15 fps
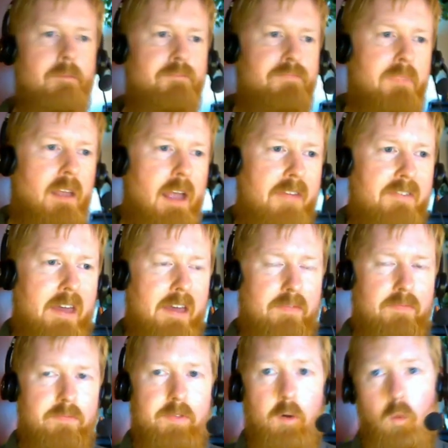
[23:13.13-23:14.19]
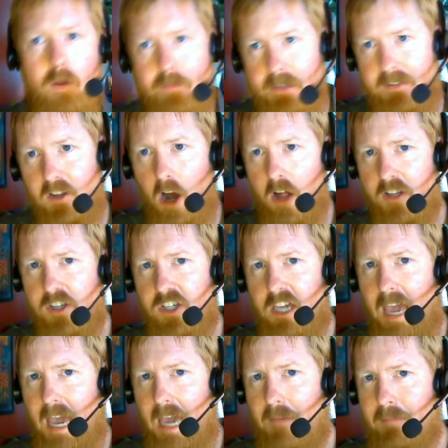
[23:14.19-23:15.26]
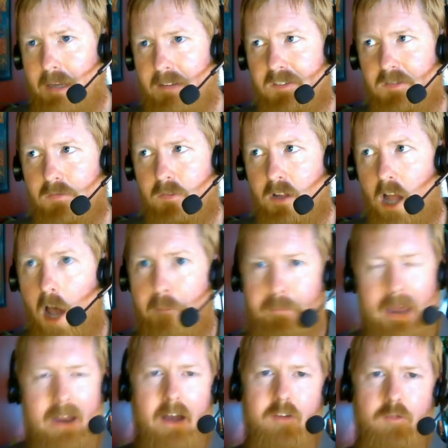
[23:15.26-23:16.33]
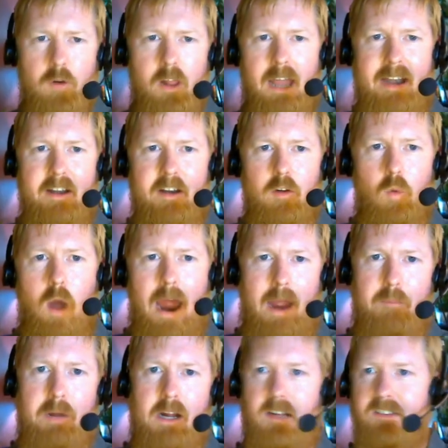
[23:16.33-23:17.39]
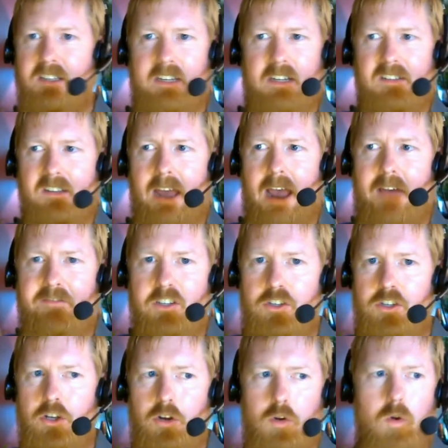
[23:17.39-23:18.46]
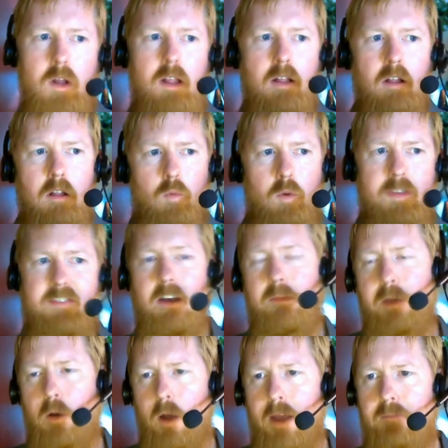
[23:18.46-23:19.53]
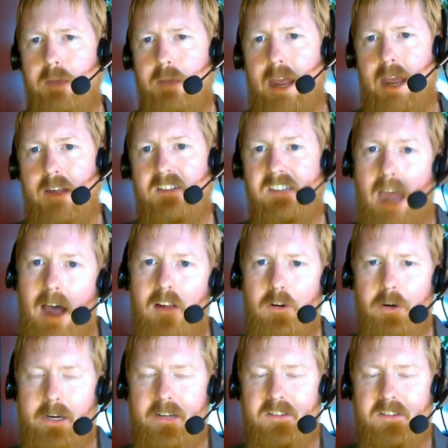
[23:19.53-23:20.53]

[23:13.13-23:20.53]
and then the women's college game is a bit unrelated in a way because it doesn't have to do with WNBA salaries.